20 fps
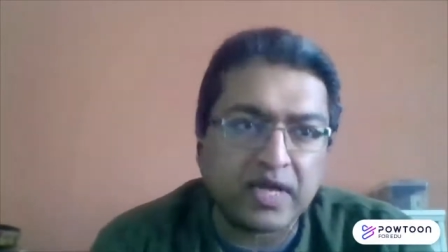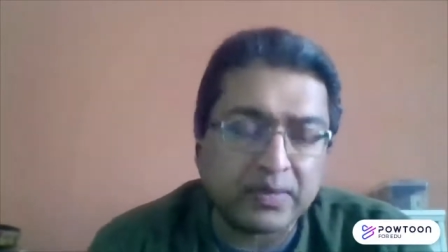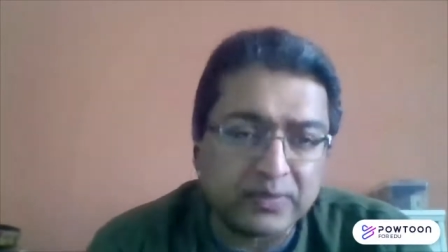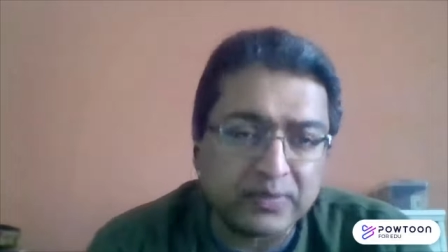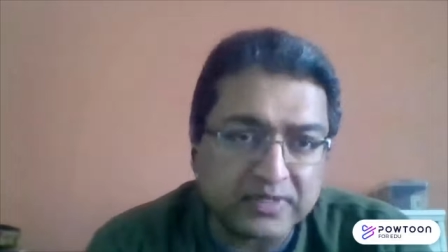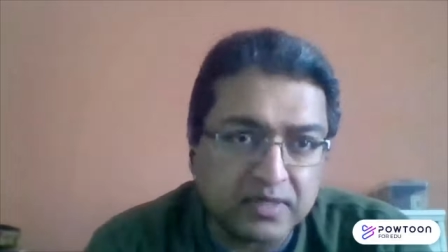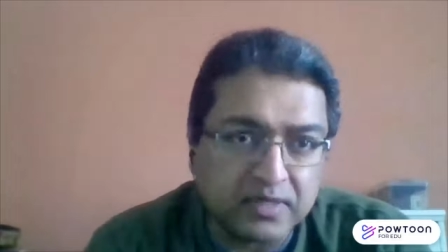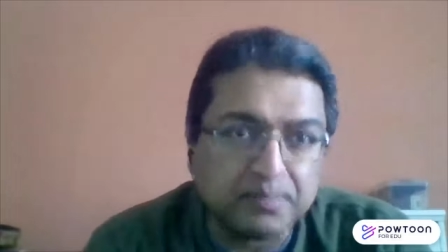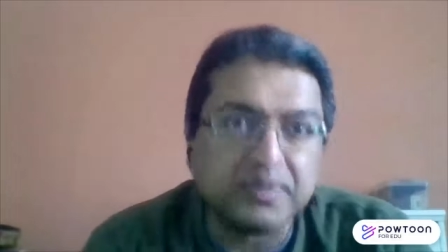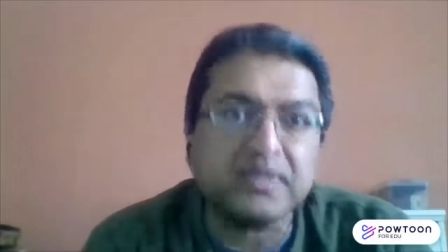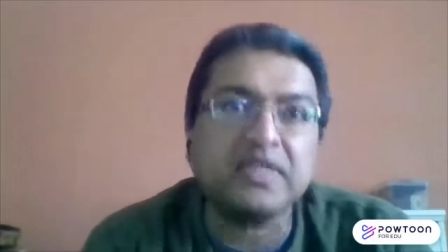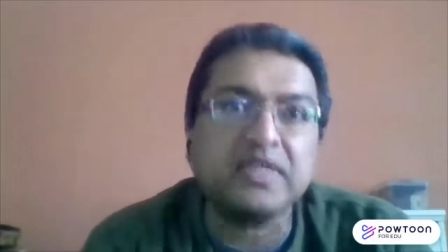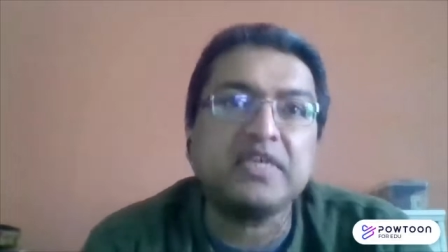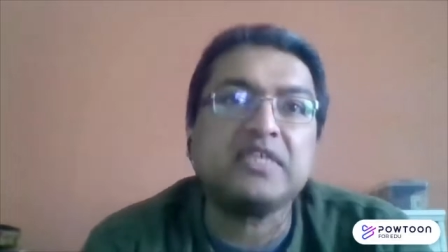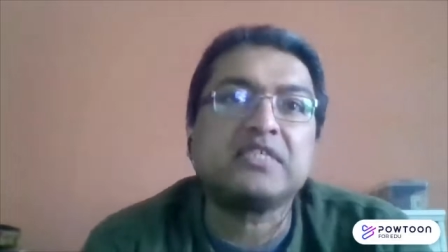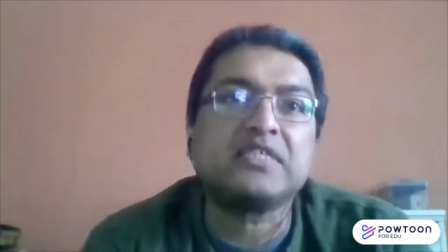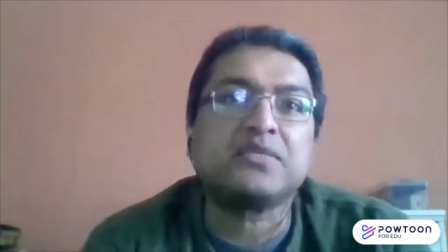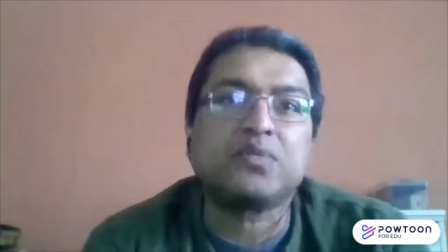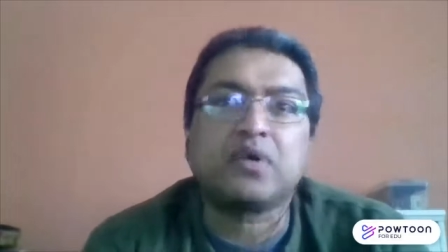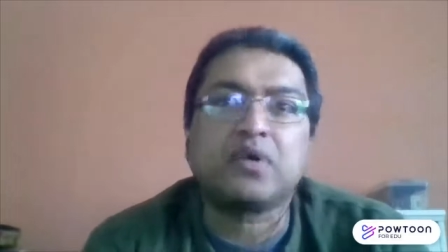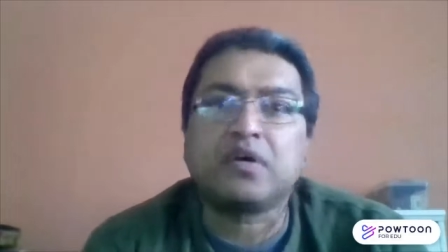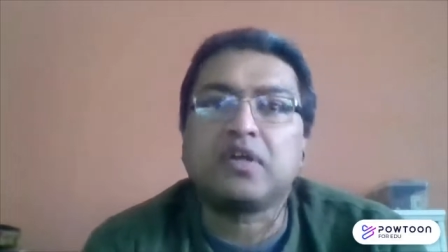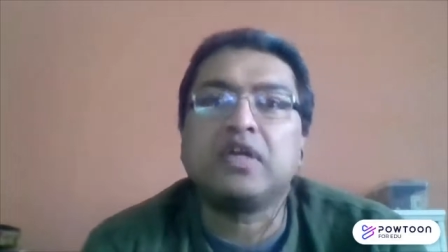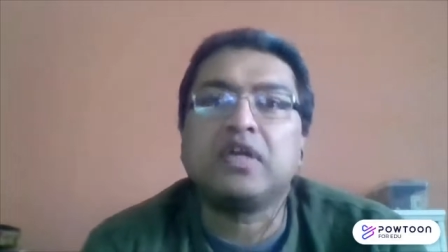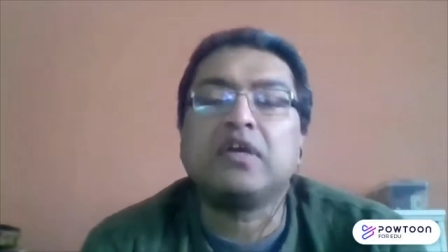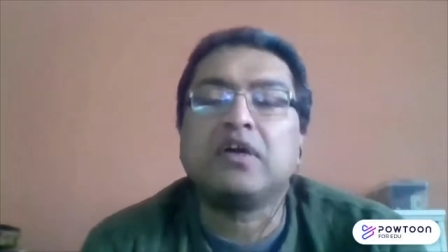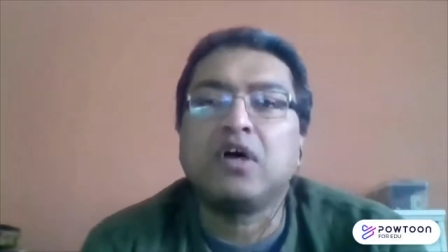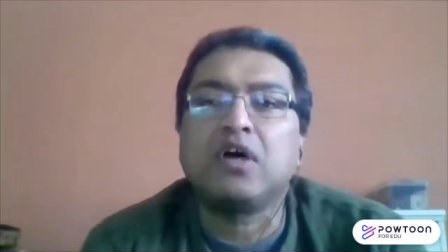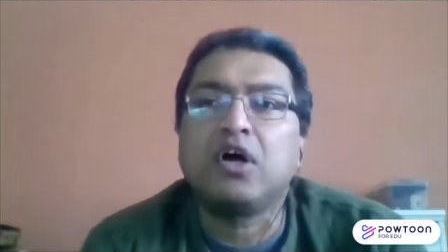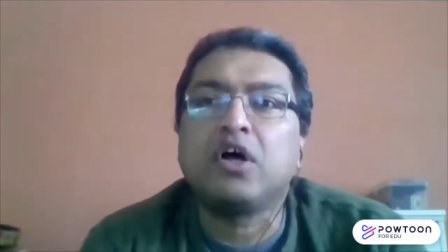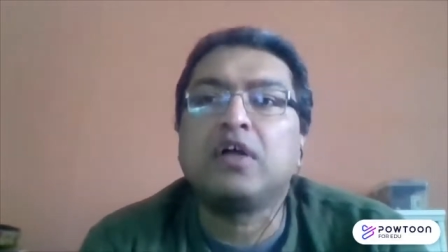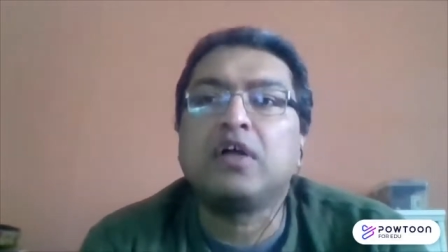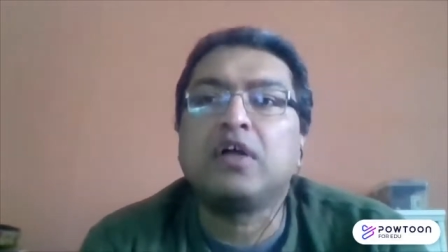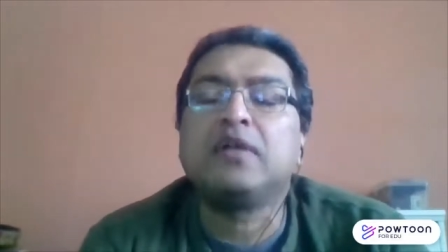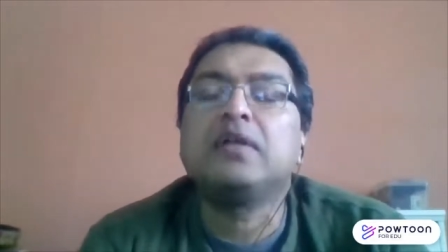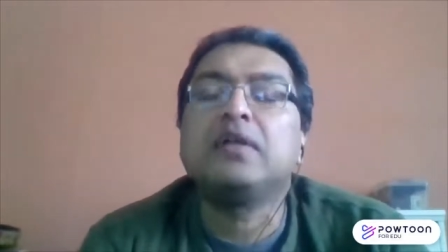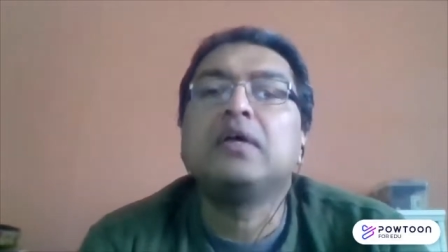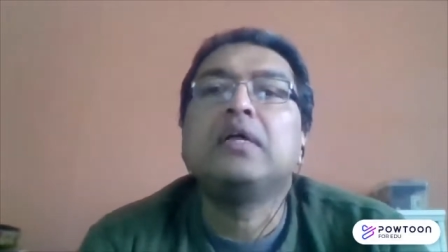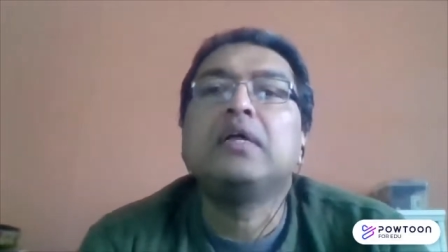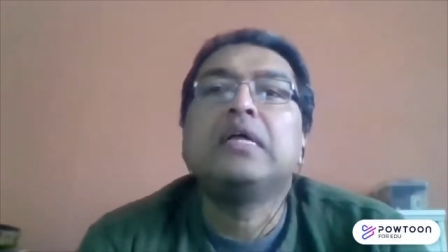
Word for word: I was in Belize working on